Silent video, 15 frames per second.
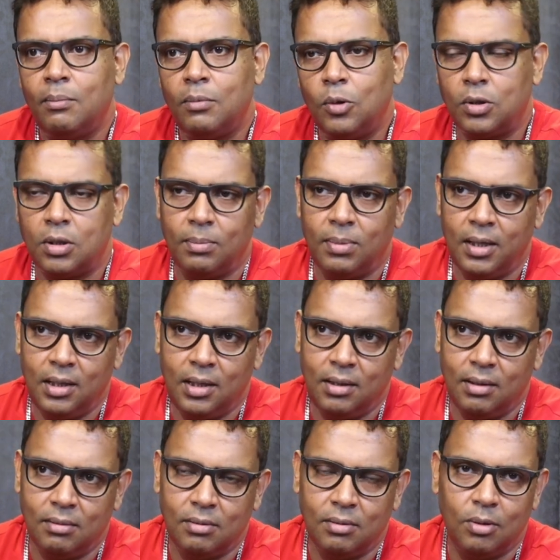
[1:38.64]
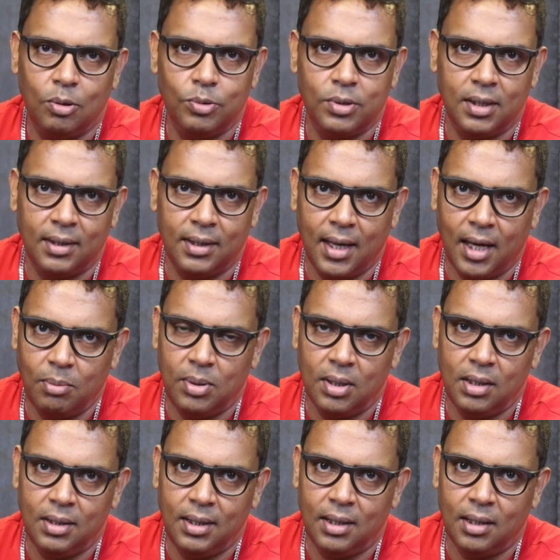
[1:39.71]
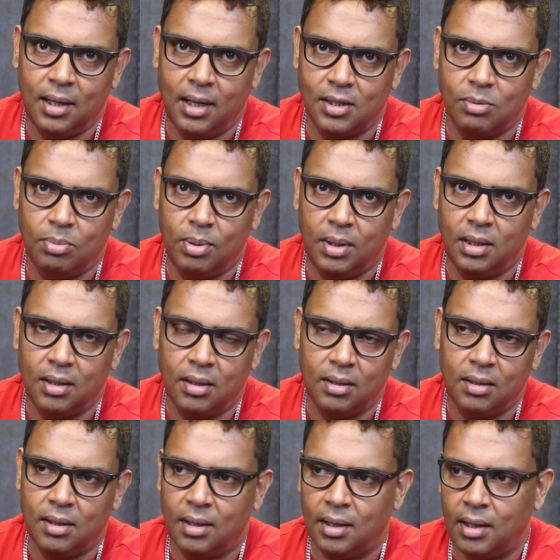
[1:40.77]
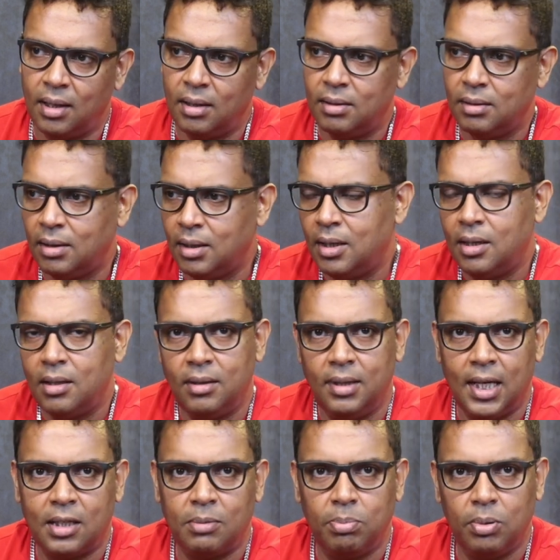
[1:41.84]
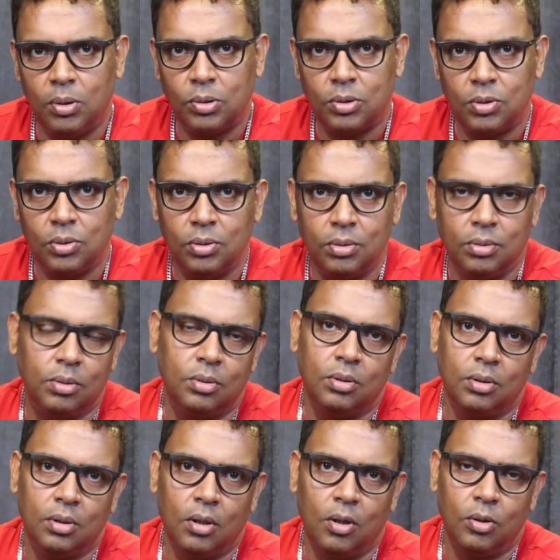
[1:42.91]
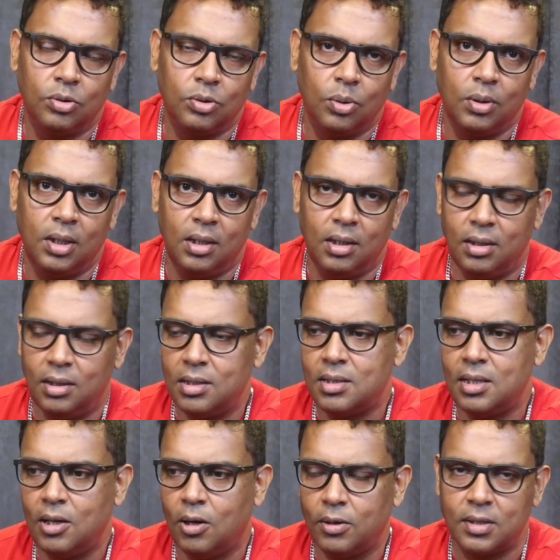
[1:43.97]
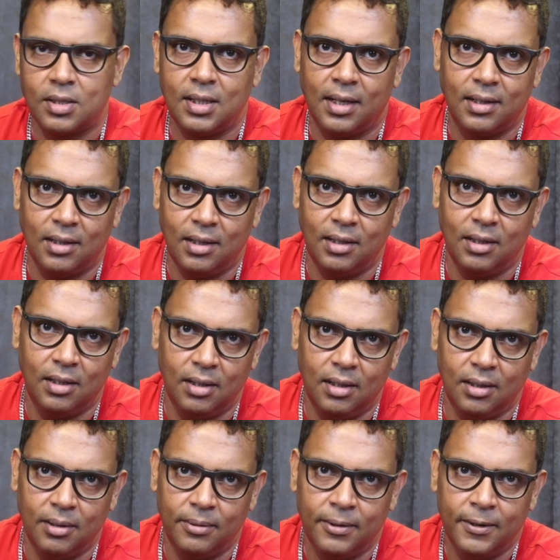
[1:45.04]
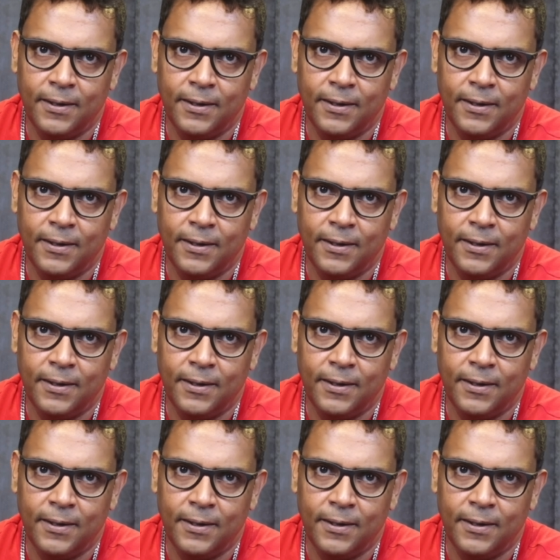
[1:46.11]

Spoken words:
Notably, losing the IPL deal has been a death blow to Sony and Disney Hotstar in India.